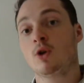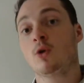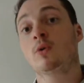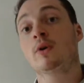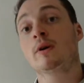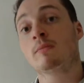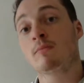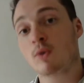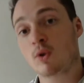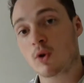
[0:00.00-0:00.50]

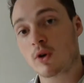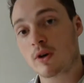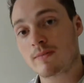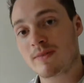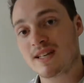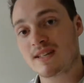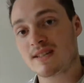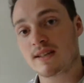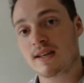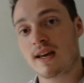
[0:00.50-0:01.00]

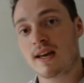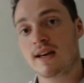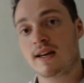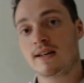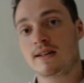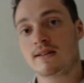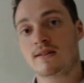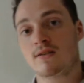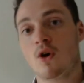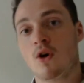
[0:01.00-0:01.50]
employment,
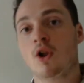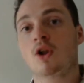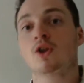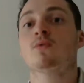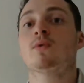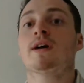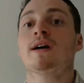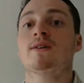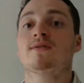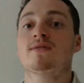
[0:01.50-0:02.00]
and all
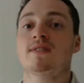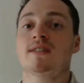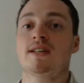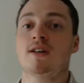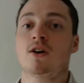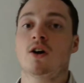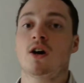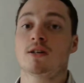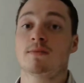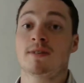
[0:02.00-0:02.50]
around the
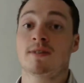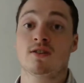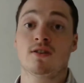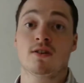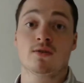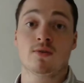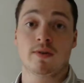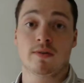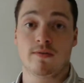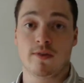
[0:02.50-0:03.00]
economy is not
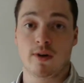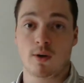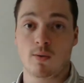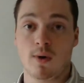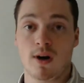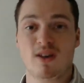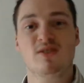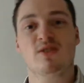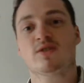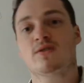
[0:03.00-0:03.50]
doing very
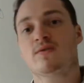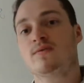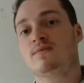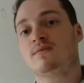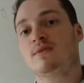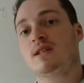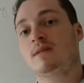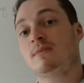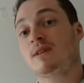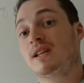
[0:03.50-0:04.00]
well. There's
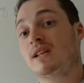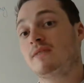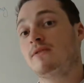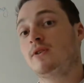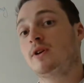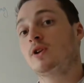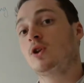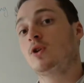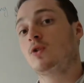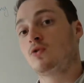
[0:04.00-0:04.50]
typically
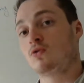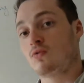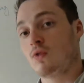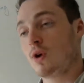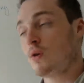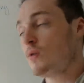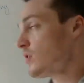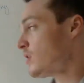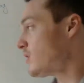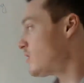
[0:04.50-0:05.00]
very low
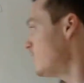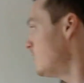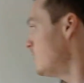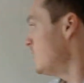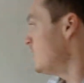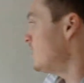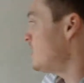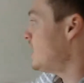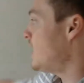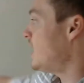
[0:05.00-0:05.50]
growth.
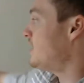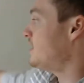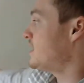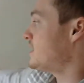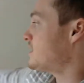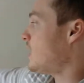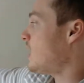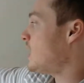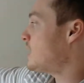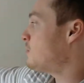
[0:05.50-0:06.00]
And
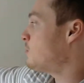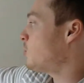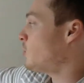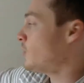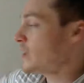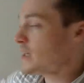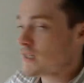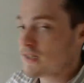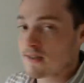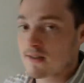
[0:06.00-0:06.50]
these high
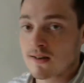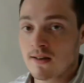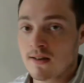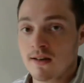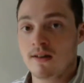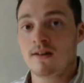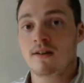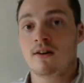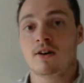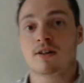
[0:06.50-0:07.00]
points
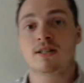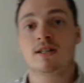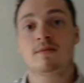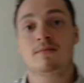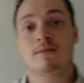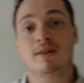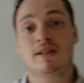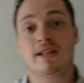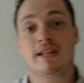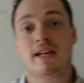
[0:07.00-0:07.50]
are
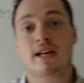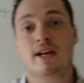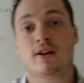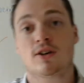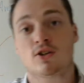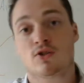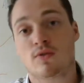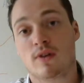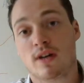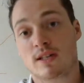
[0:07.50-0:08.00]
typically
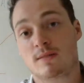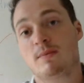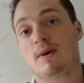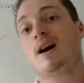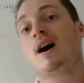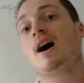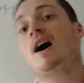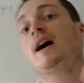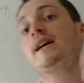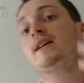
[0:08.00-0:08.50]
characterized by
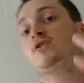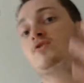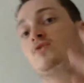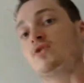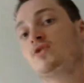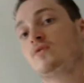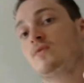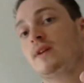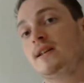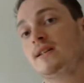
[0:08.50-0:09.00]
high
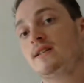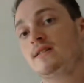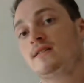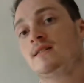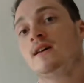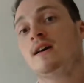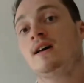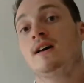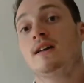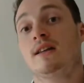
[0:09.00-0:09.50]
interest
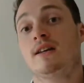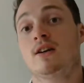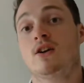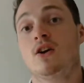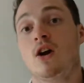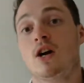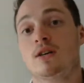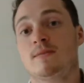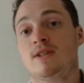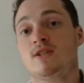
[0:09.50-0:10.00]
rates. The
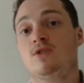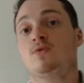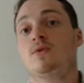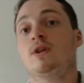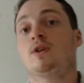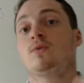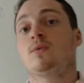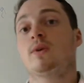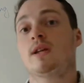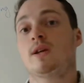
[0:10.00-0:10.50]
economy is
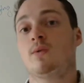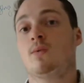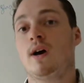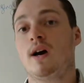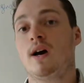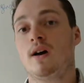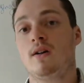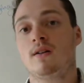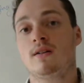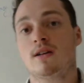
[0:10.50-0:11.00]
doing really
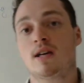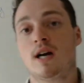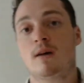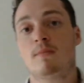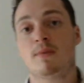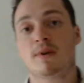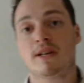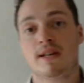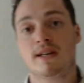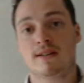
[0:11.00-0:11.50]
well.
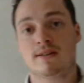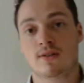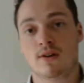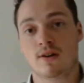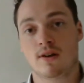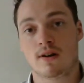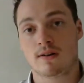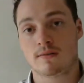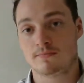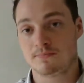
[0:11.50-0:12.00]
Companies
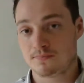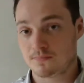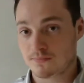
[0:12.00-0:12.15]
are